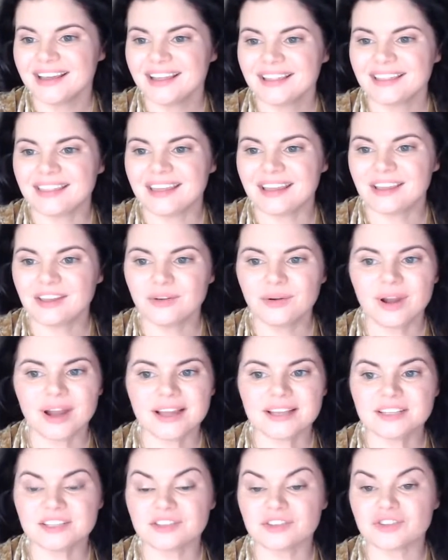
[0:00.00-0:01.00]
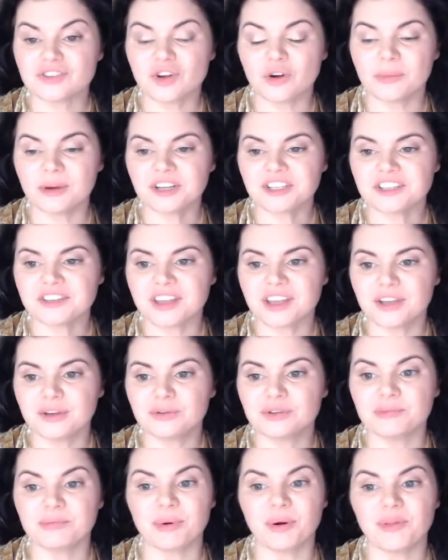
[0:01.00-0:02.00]
Thank you guys so much. Thank you
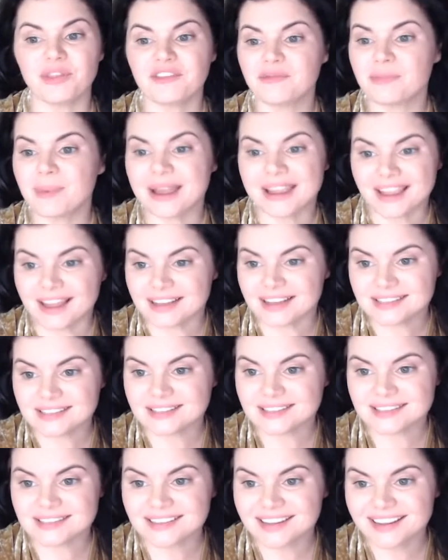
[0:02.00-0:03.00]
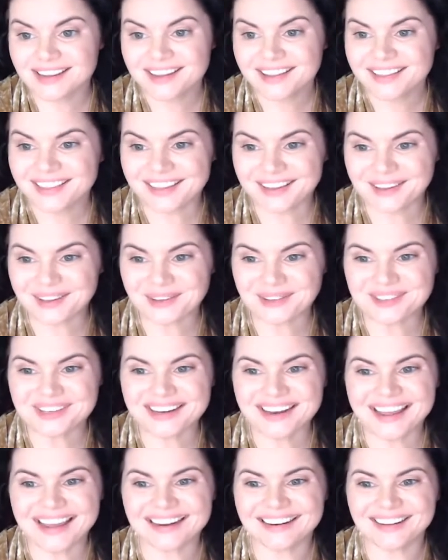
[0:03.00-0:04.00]
to both of my guests. Thank you to
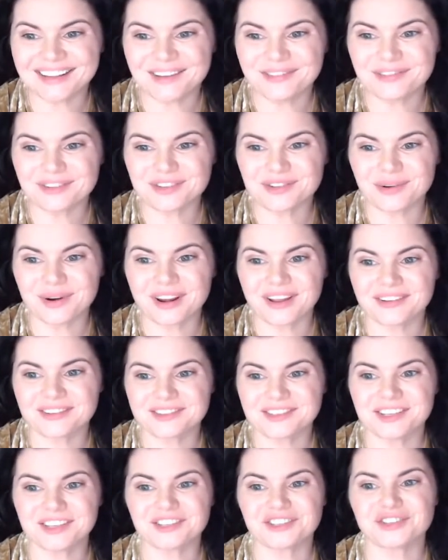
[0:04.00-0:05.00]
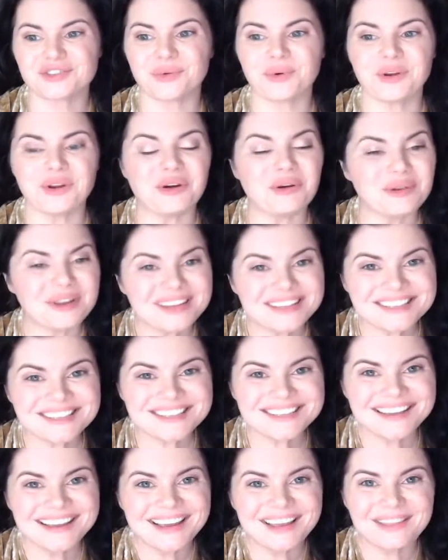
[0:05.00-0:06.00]
Natalie for joining on such short
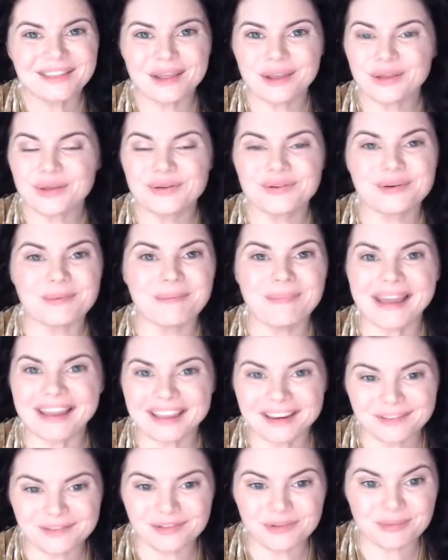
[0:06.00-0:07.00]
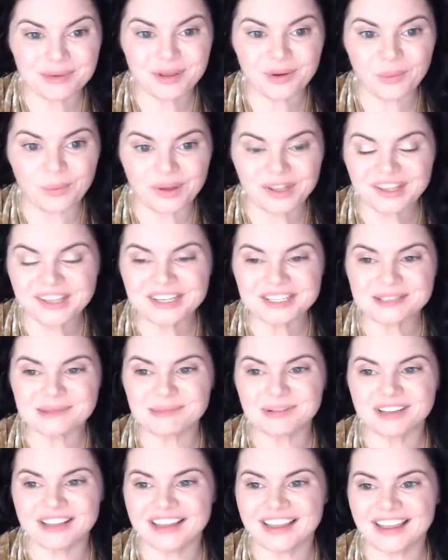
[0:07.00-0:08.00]
notice. Thank you to Megan for being willing to
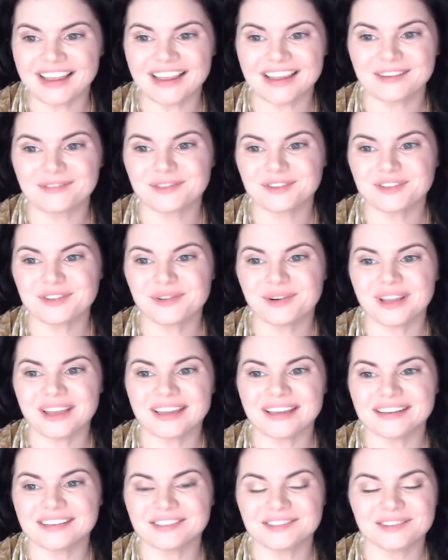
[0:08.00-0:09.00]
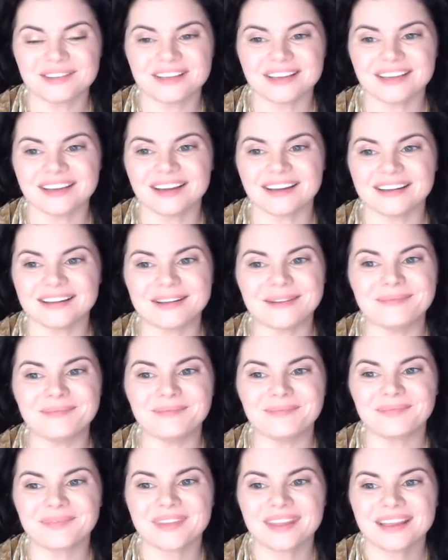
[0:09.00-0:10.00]
play and for tuning into the
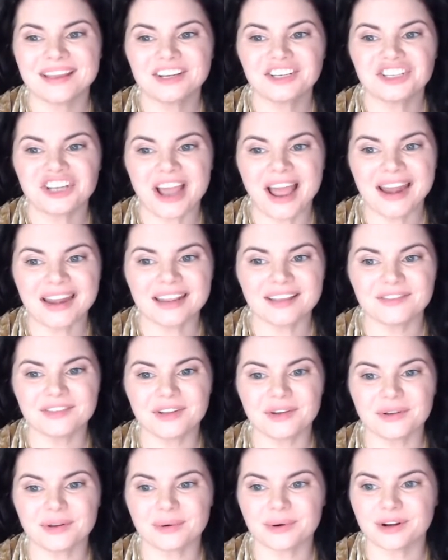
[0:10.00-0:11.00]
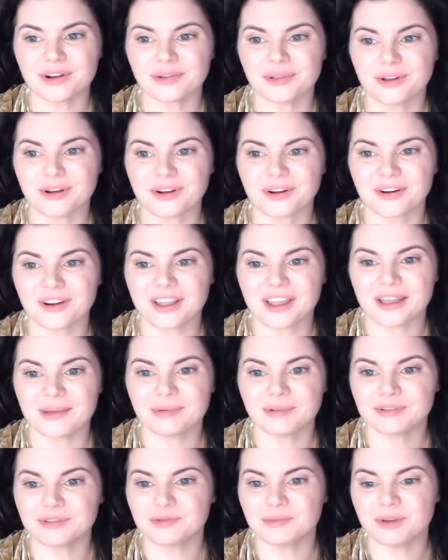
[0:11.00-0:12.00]
chat, even though you are no longer
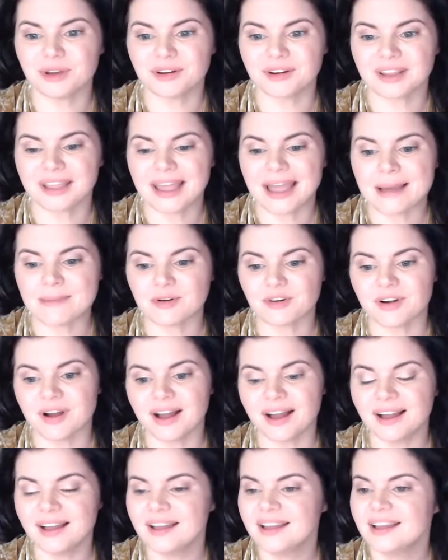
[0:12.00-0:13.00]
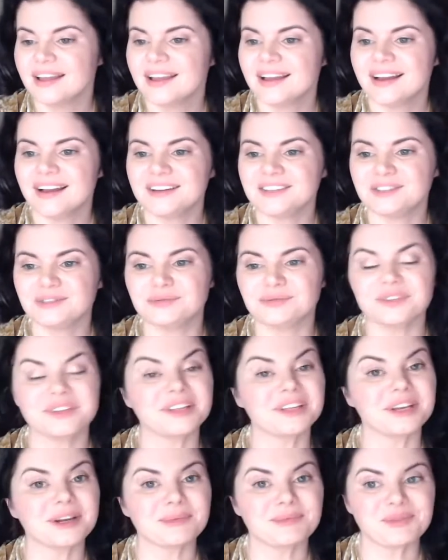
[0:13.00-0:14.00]
able to be on camera. I do
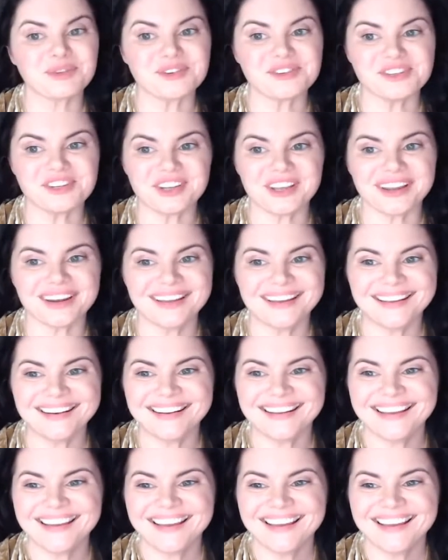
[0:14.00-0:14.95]
really appreciate it.